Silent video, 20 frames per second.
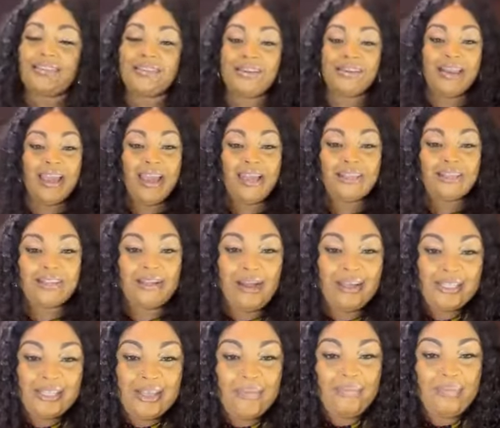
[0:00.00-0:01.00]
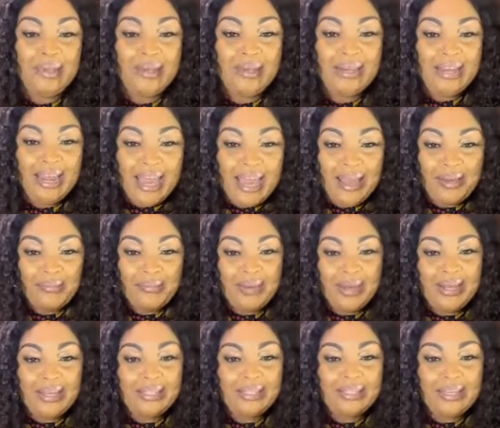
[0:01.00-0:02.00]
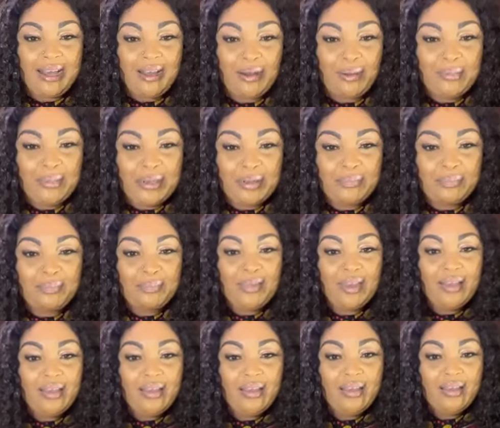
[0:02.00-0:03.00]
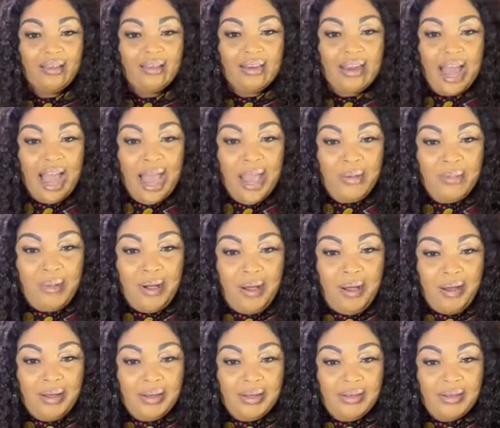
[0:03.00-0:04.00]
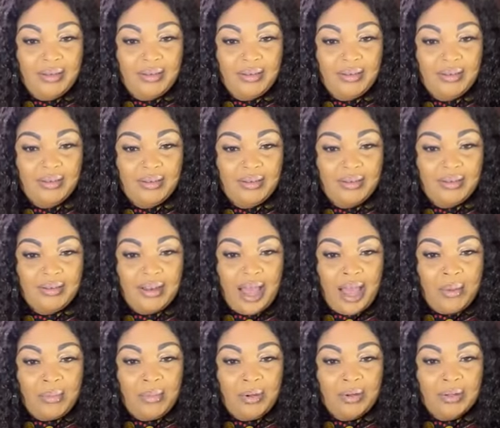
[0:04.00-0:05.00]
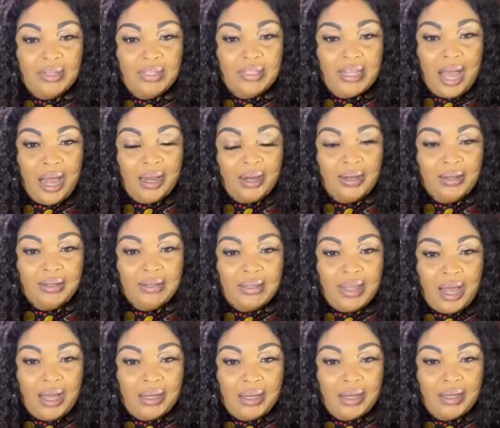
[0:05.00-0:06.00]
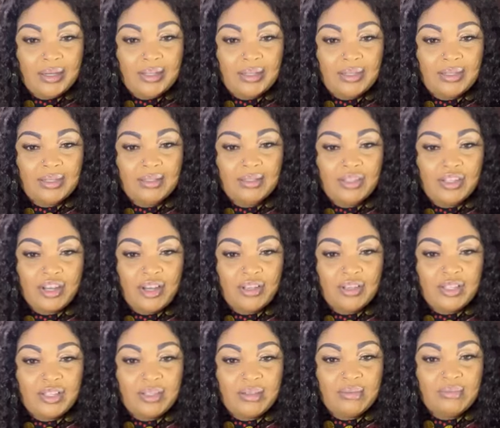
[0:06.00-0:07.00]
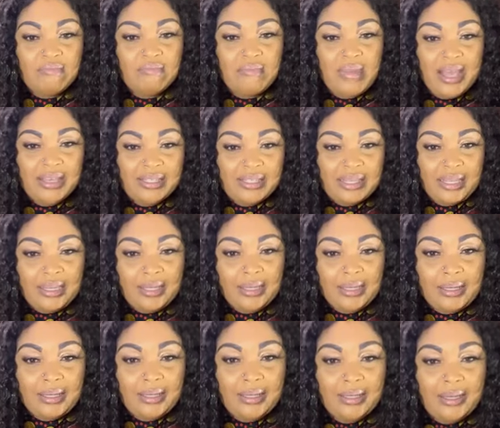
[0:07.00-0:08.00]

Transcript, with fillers: Today is gossiping day. Please tell me. Diamond, Diamond Sa Sanders just messy.